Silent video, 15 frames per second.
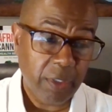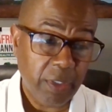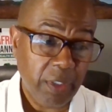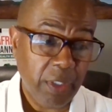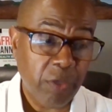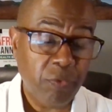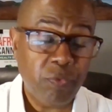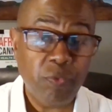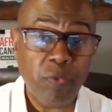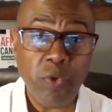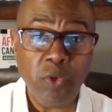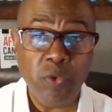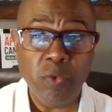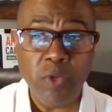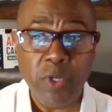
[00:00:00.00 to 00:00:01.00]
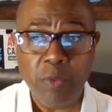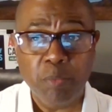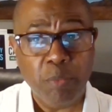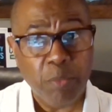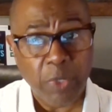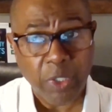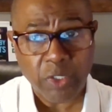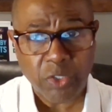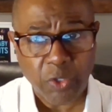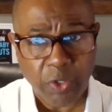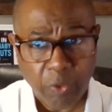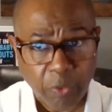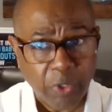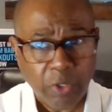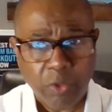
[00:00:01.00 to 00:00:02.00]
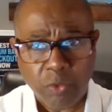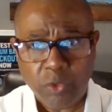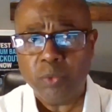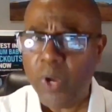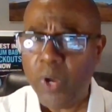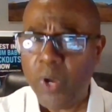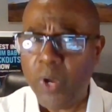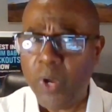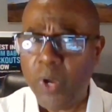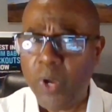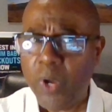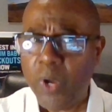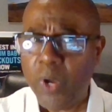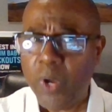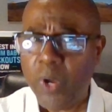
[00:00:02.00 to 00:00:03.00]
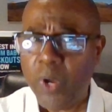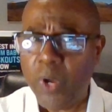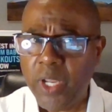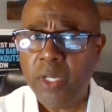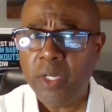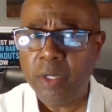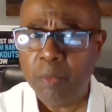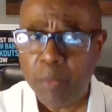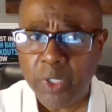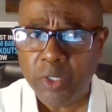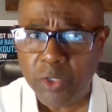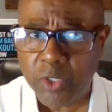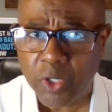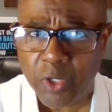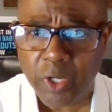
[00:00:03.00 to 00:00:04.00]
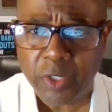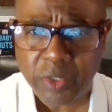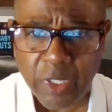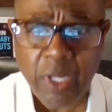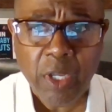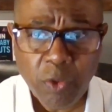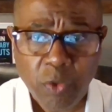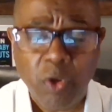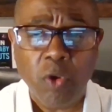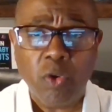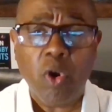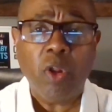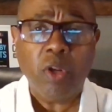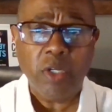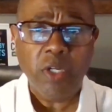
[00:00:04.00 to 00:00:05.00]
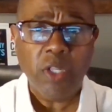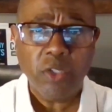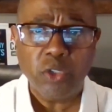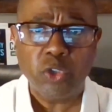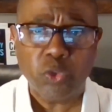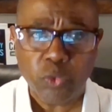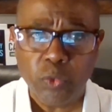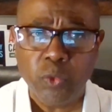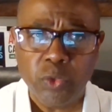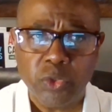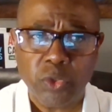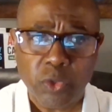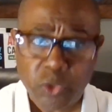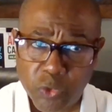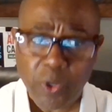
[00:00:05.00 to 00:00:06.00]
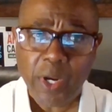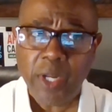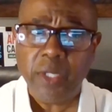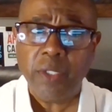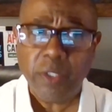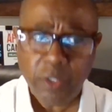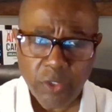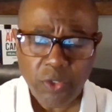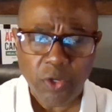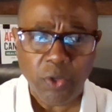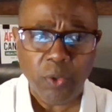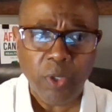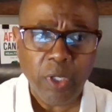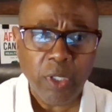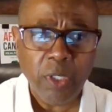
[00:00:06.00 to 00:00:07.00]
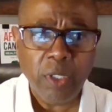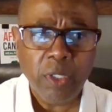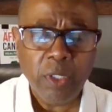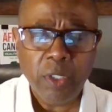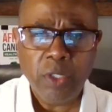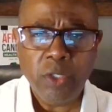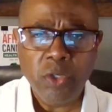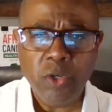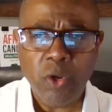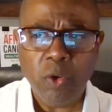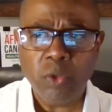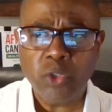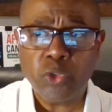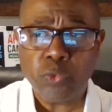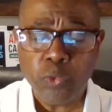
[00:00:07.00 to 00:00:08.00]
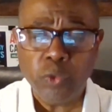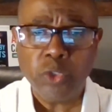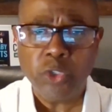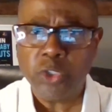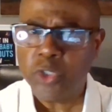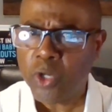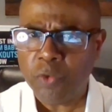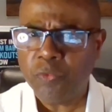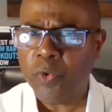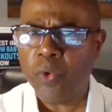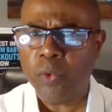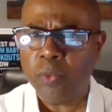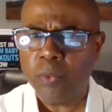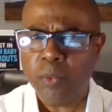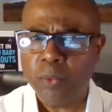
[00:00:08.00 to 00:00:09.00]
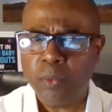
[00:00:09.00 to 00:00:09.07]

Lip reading: If you need military, what are you gonna do? Sit there and wait? The military, you're gonna call another truce or try and truces are for